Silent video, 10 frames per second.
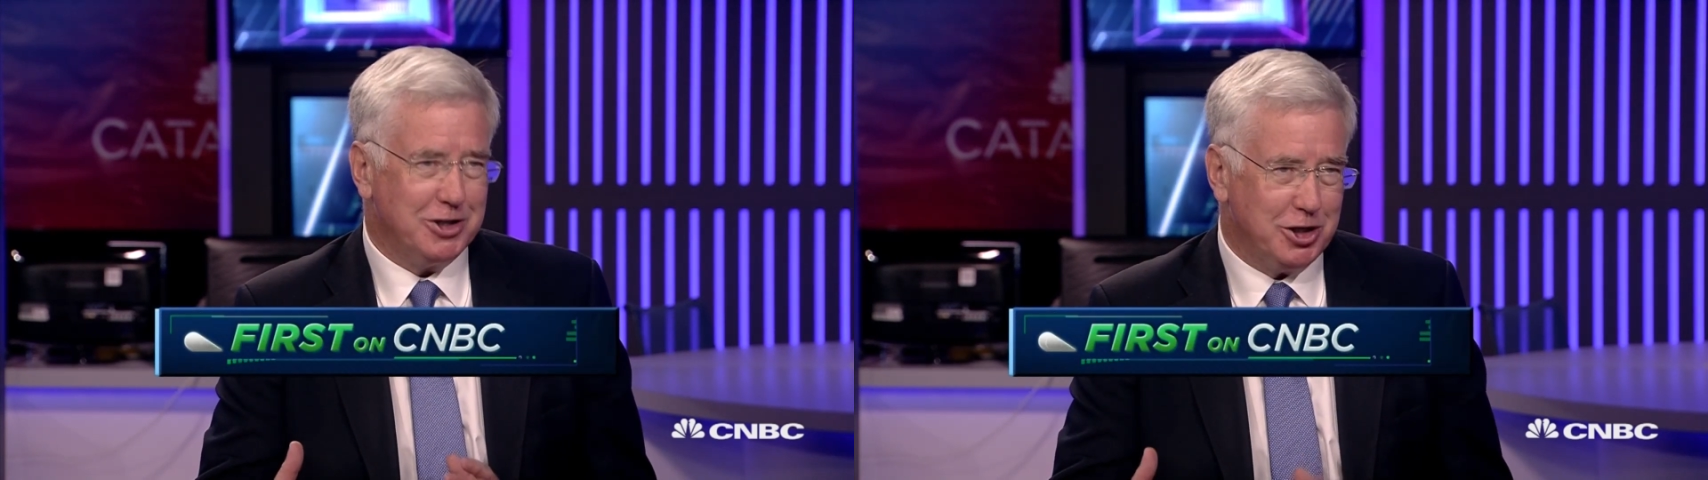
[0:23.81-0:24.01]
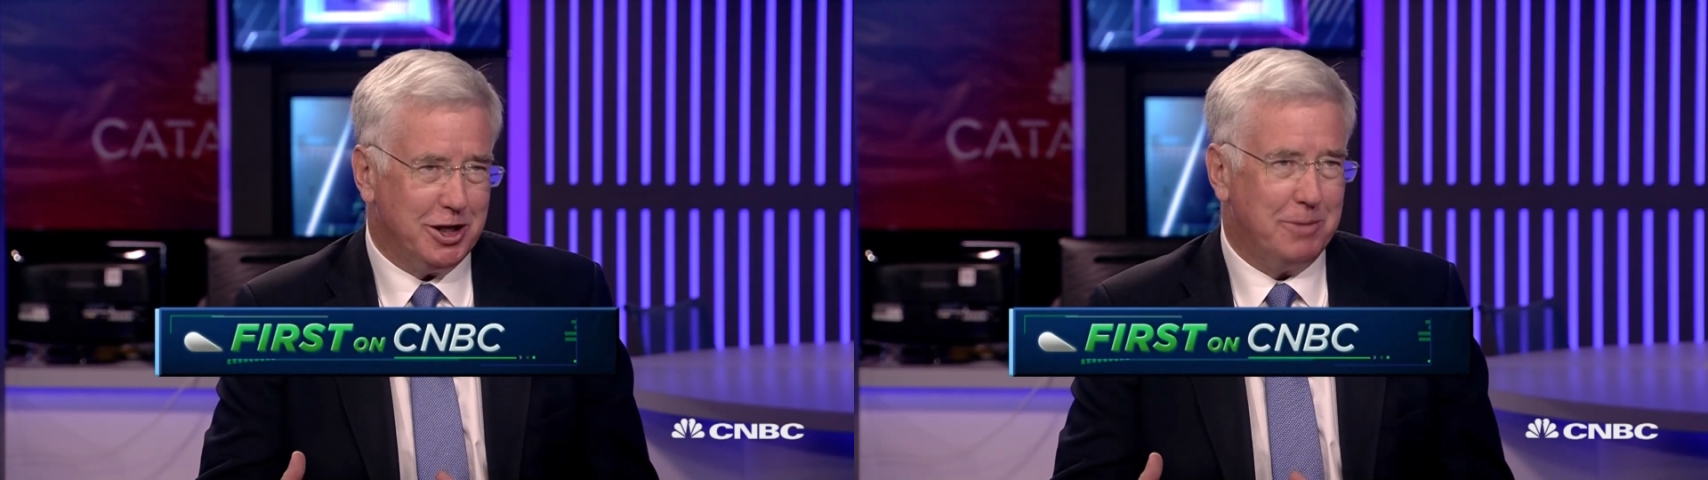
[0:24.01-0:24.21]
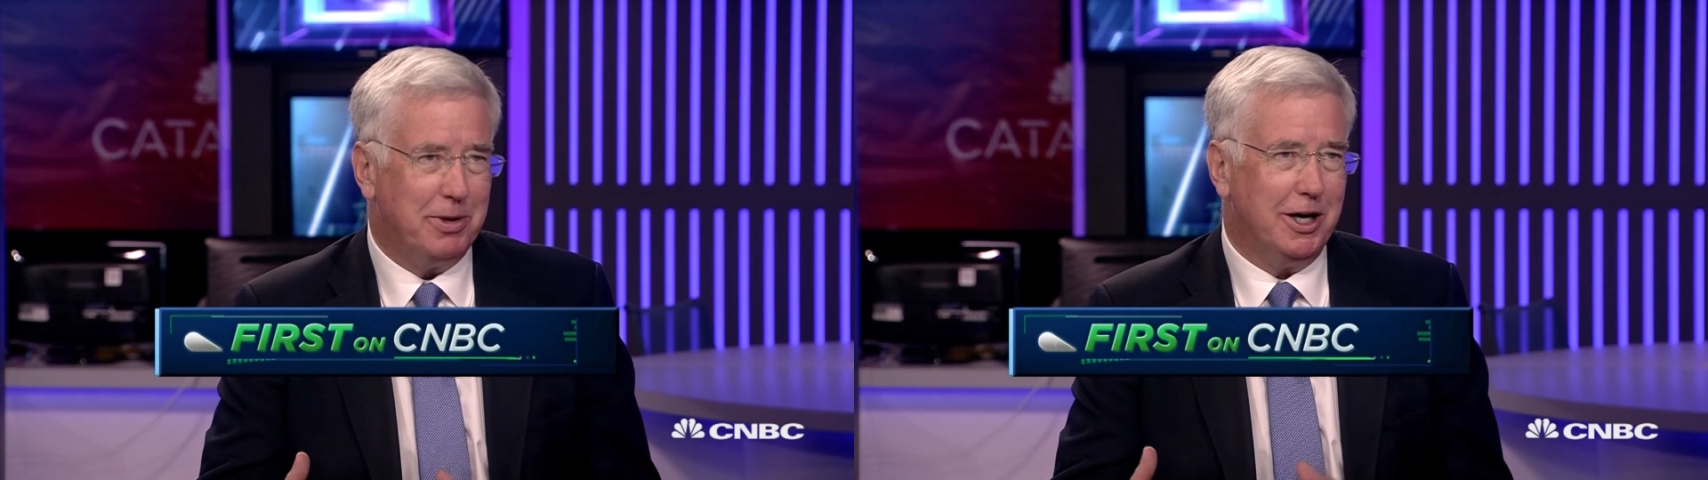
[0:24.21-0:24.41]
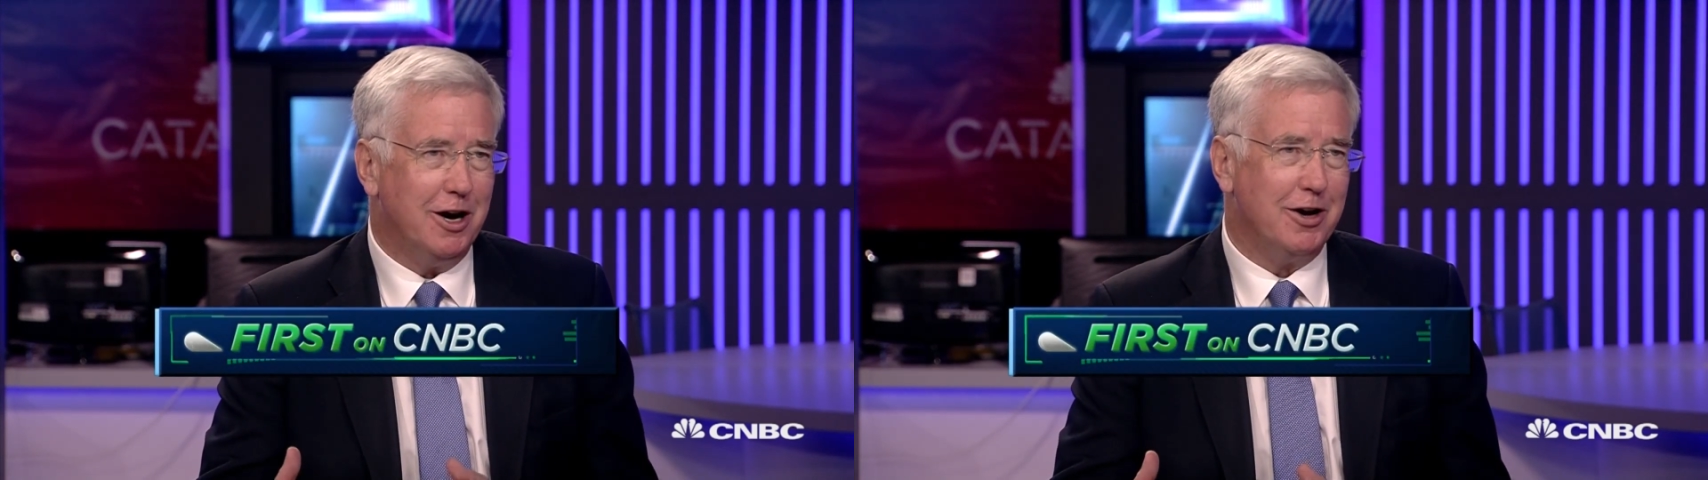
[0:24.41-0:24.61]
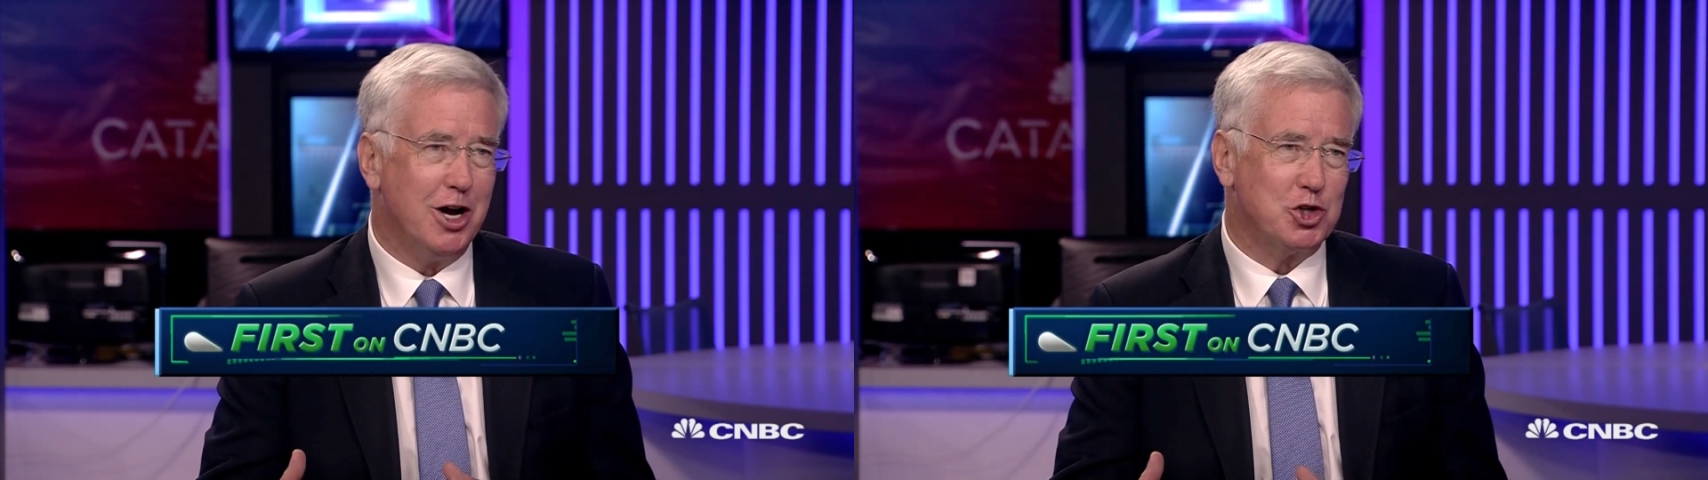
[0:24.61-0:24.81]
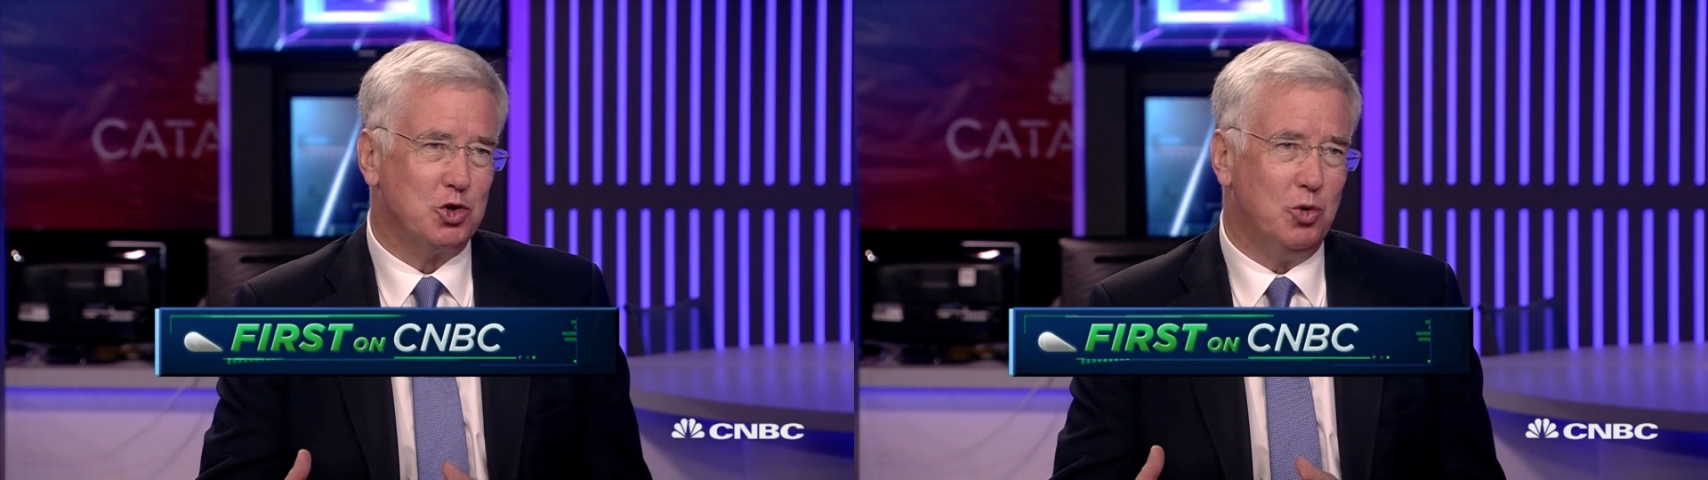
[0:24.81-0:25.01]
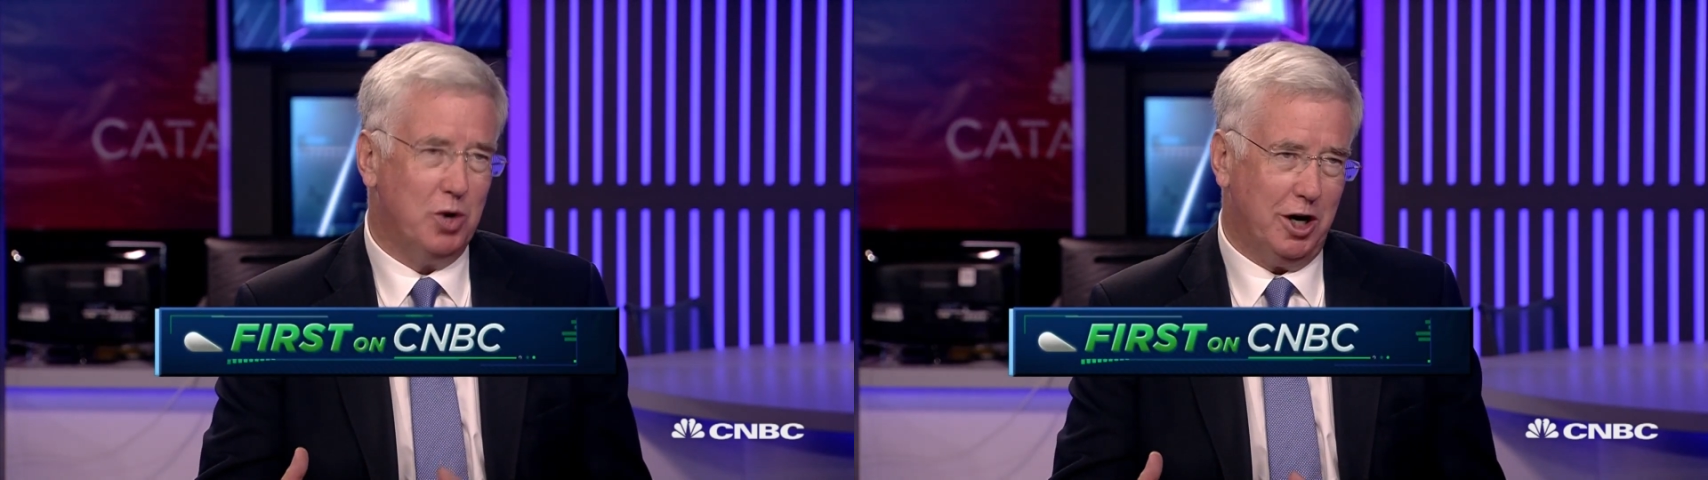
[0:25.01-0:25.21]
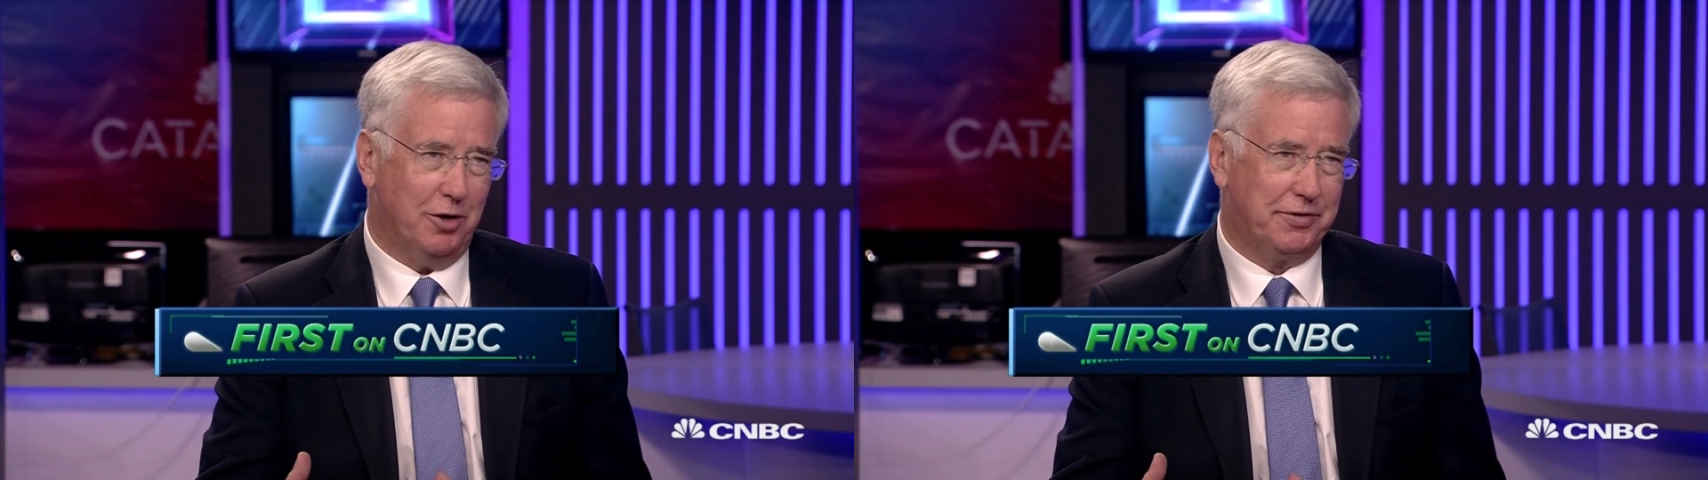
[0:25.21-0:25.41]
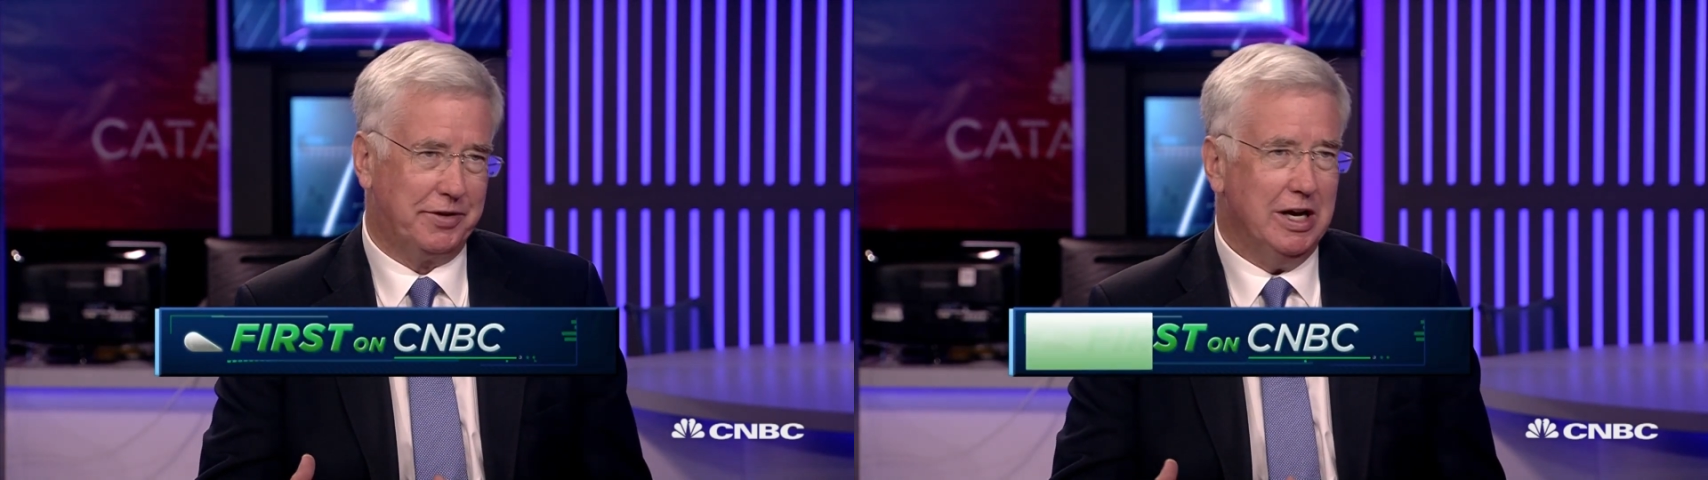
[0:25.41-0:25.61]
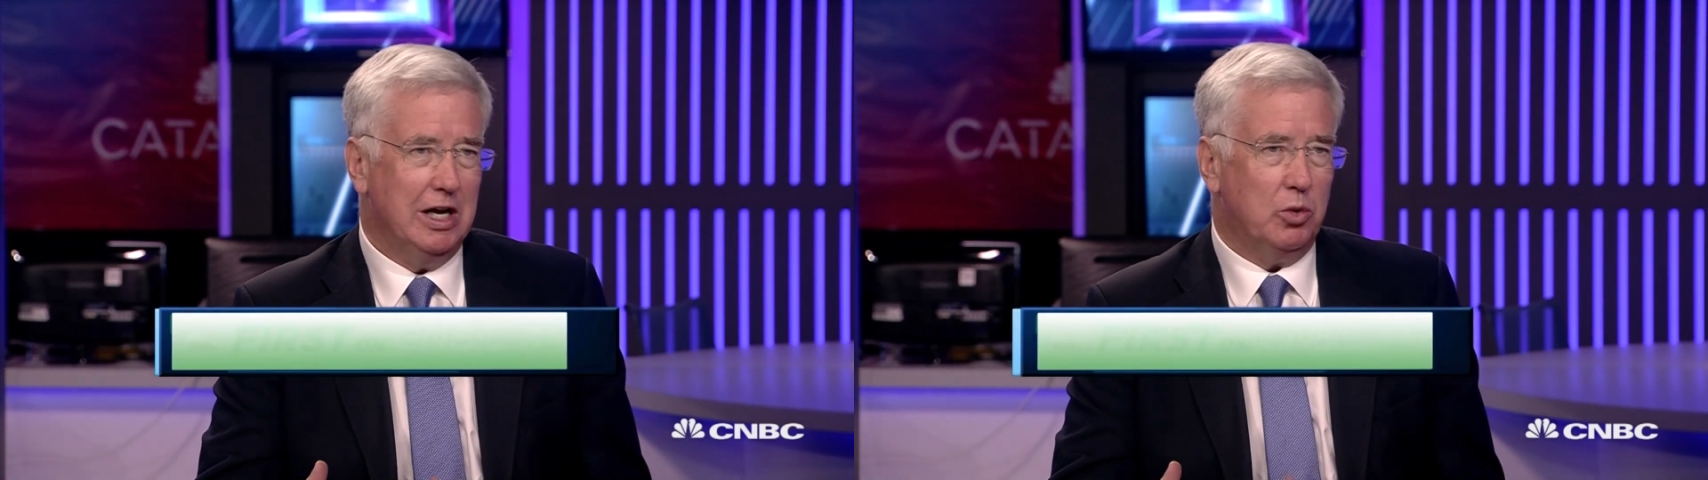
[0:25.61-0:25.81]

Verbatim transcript: GDP, our national wealth.